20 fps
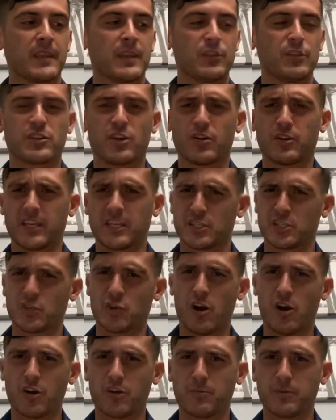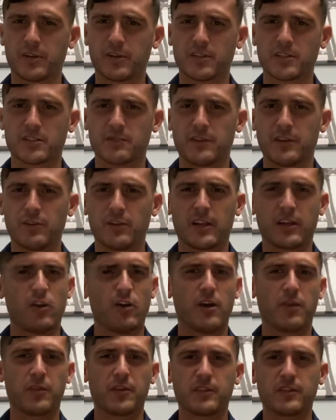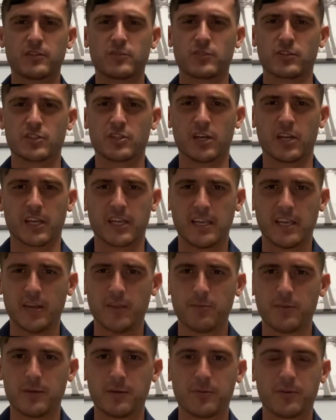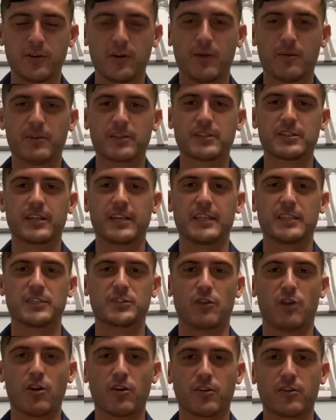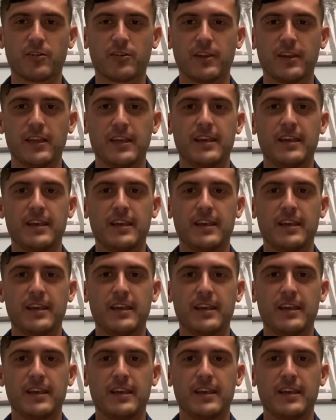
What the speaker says: starting to get stronger because of it. You're like, oh, I thought this was going to kill me, but no, I'm actually getting stronger.